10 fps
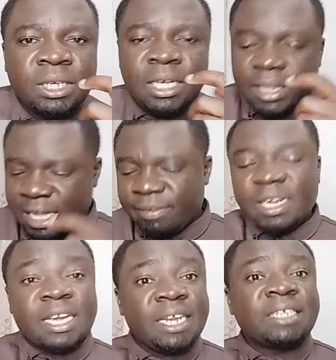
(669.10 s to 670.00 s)
They have
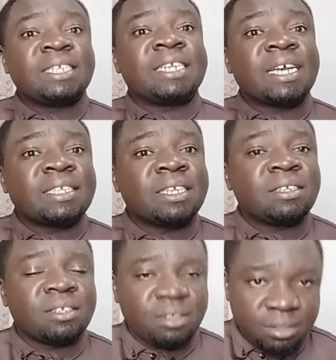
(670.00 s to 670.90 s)
increased
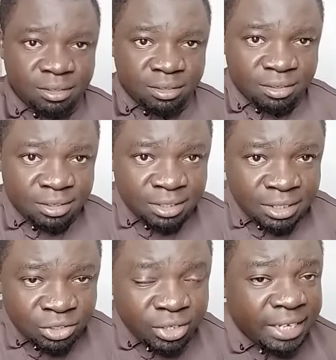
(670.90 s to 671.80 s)
taxes,
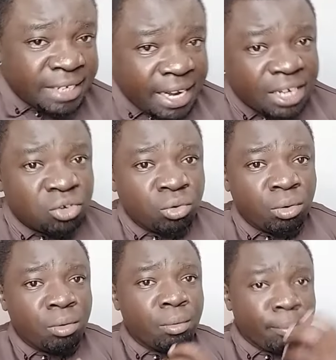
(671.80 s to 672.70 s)
so they target
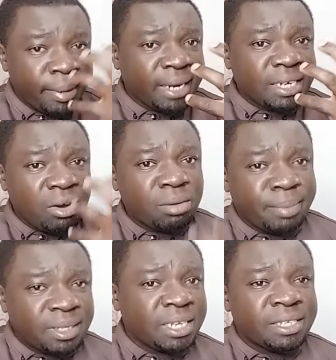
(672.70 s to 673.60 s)
to bring down
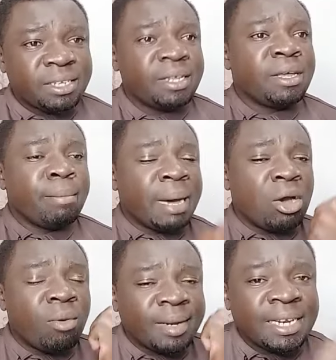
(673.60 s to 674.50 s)
business by
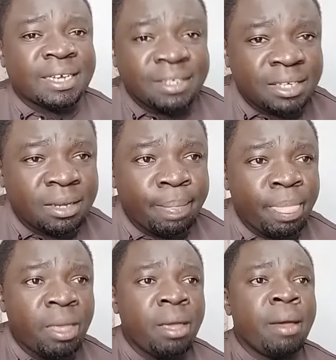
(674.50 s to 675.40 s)
overtaxing,
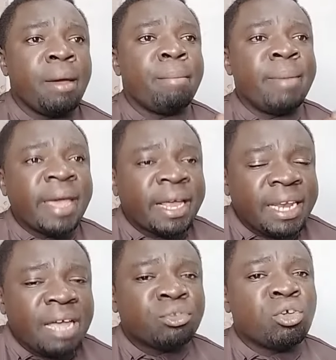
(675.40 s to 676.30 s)
make
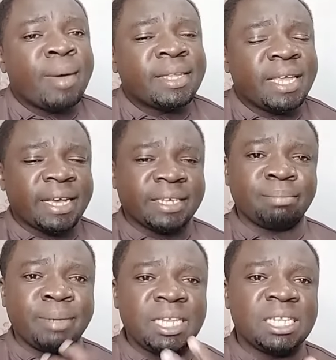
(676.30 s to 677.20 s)
life so much
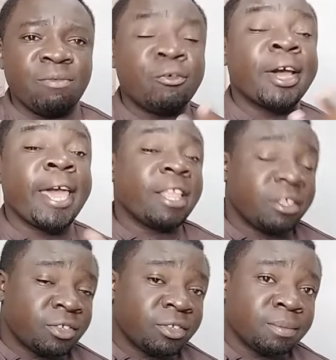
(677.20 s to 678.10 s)
expensive for
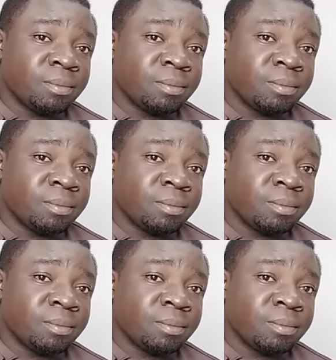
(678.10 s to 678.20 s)
Kenyans.